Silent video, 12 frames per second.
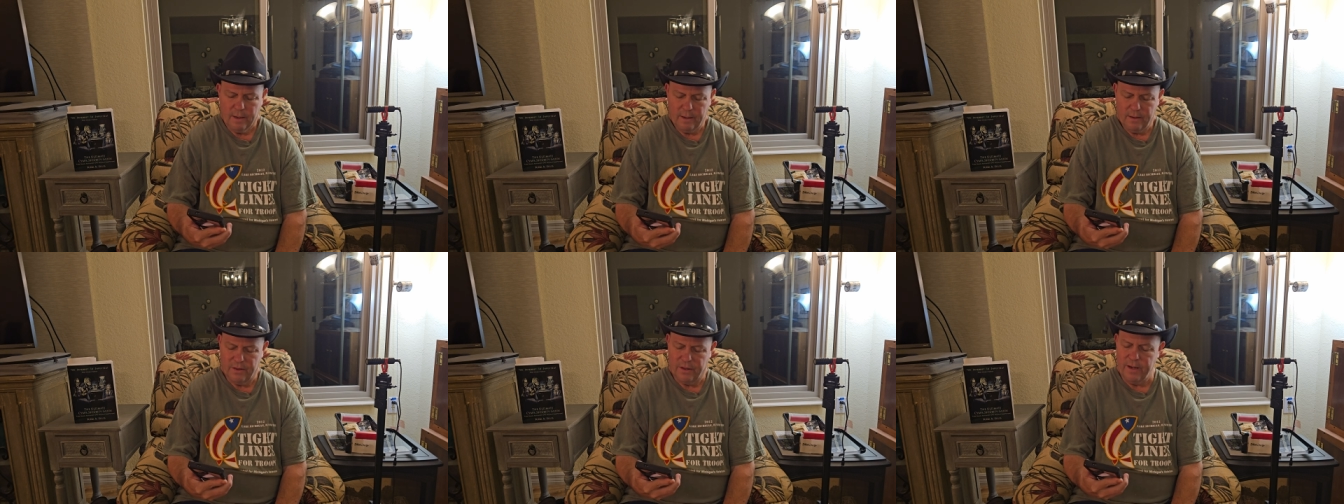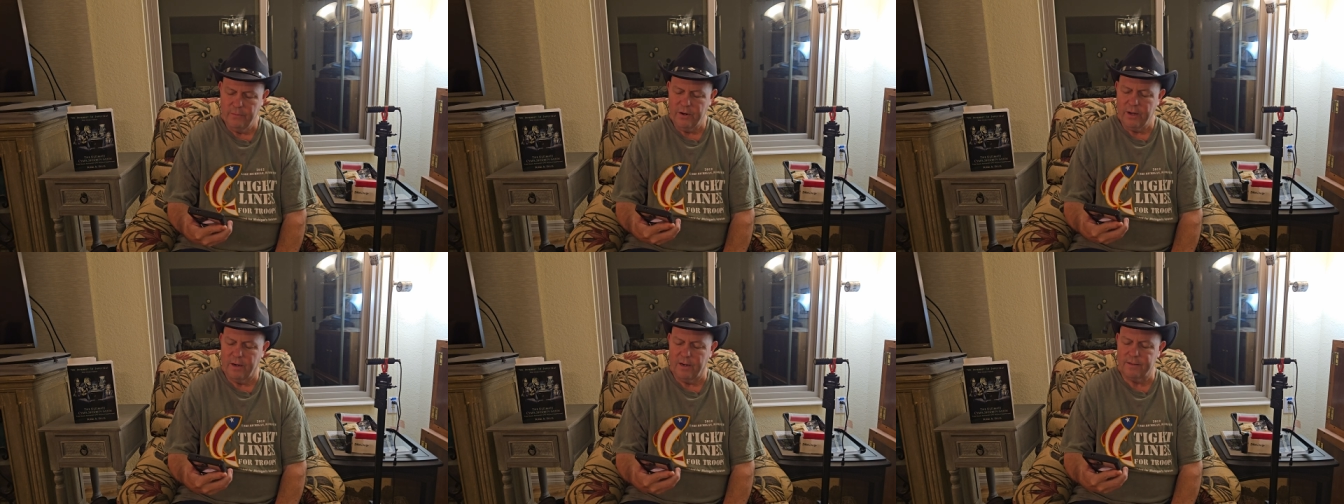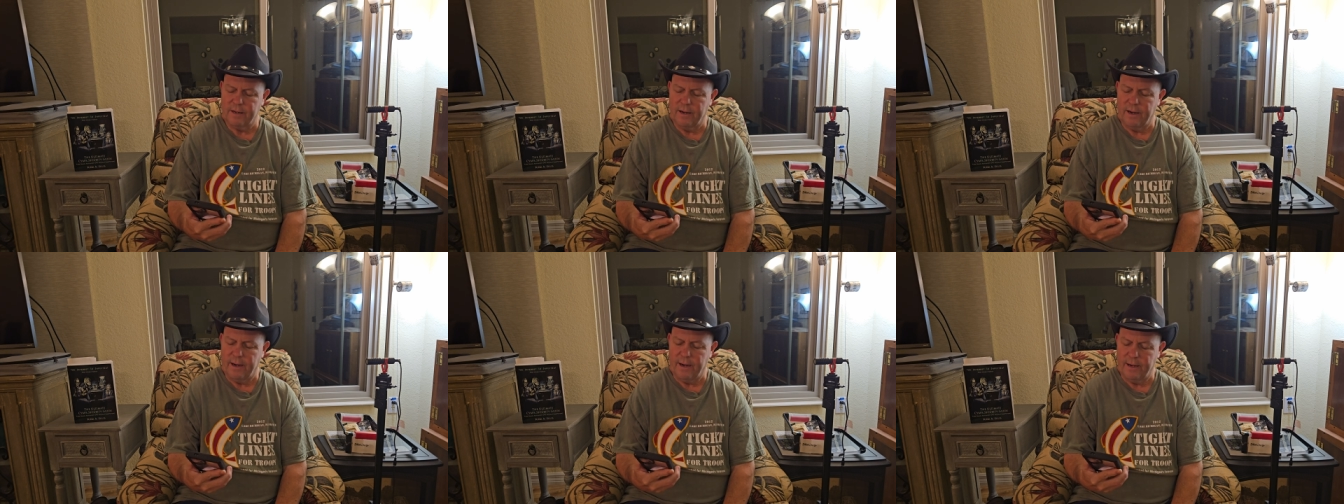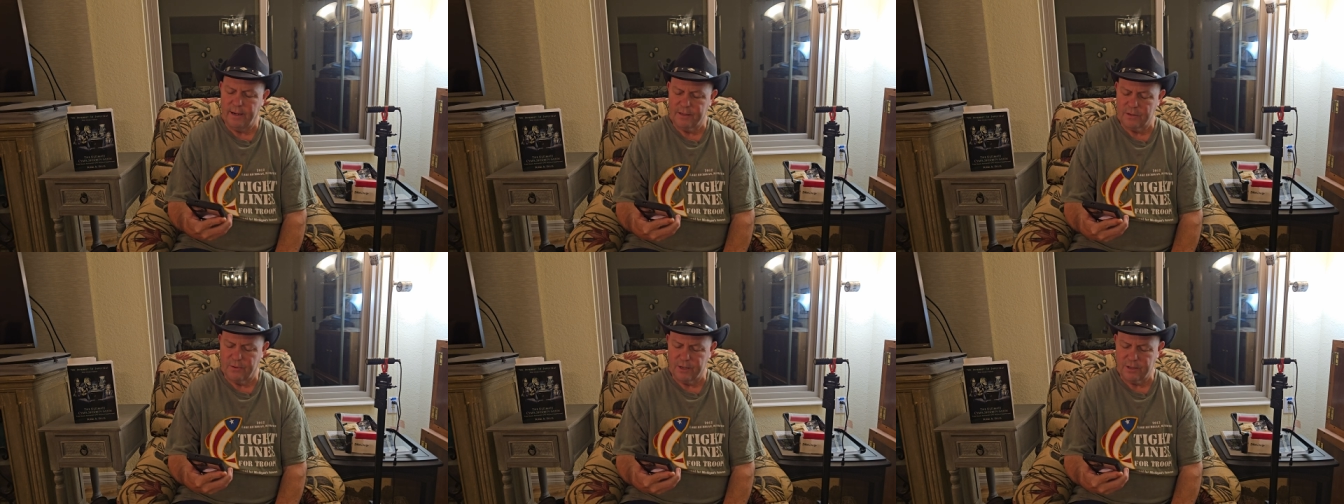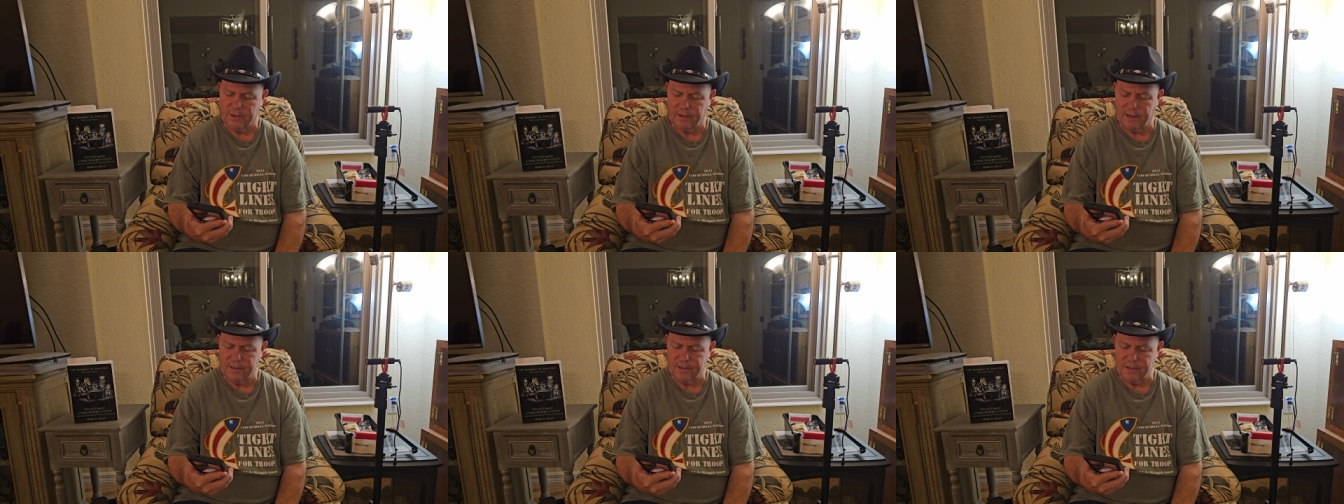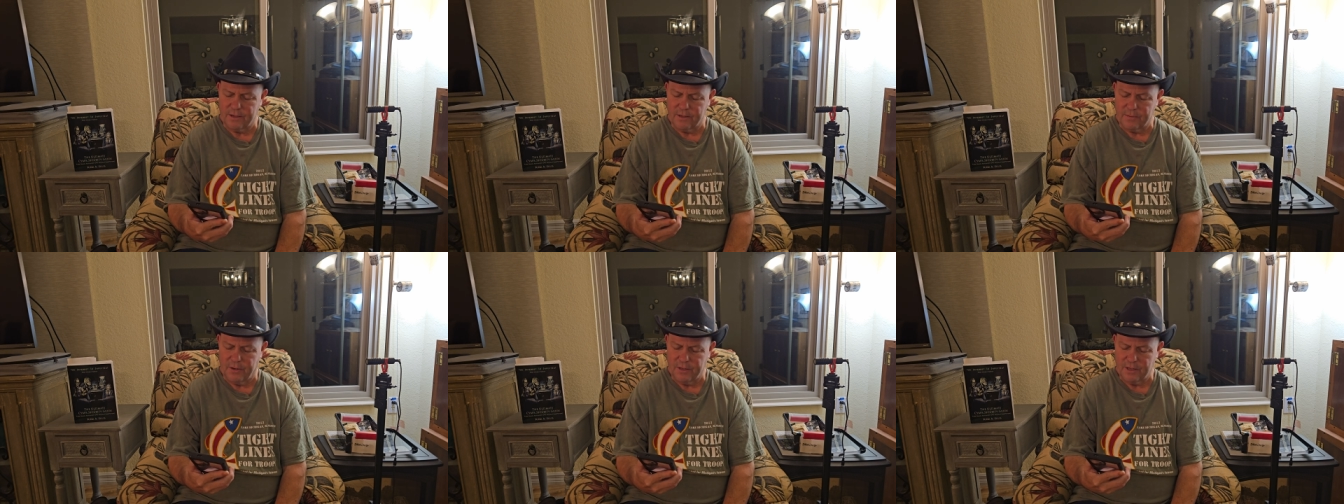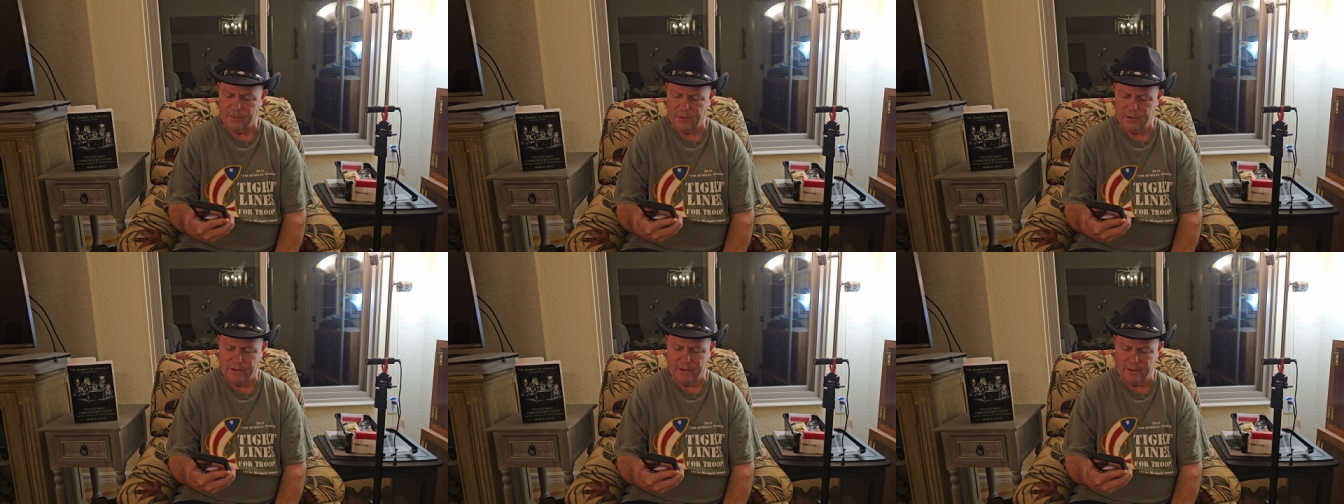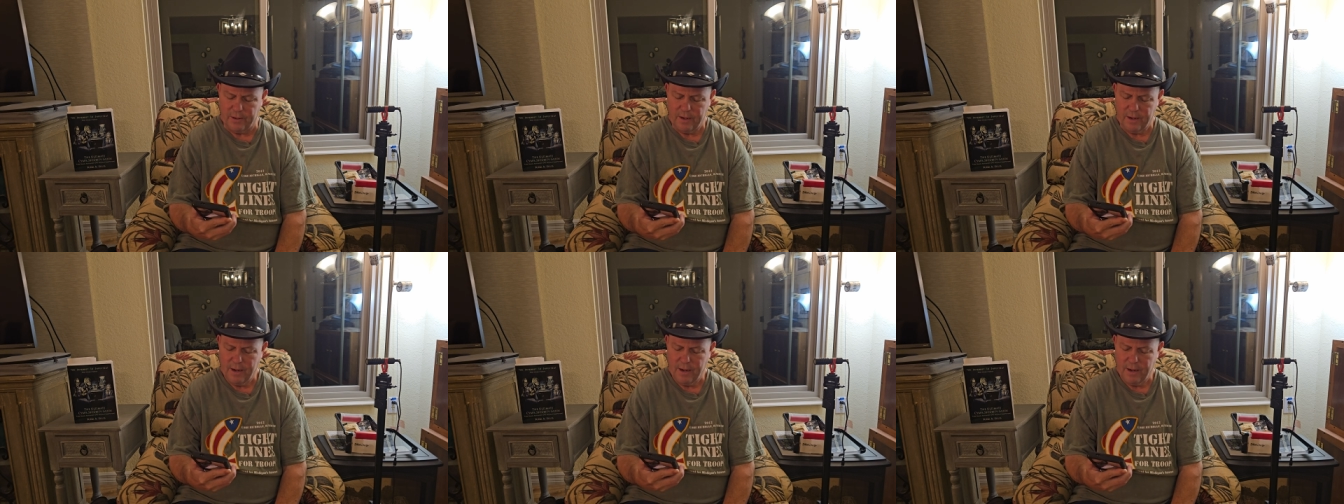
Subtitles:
Then we all die as Russia launches their much superior.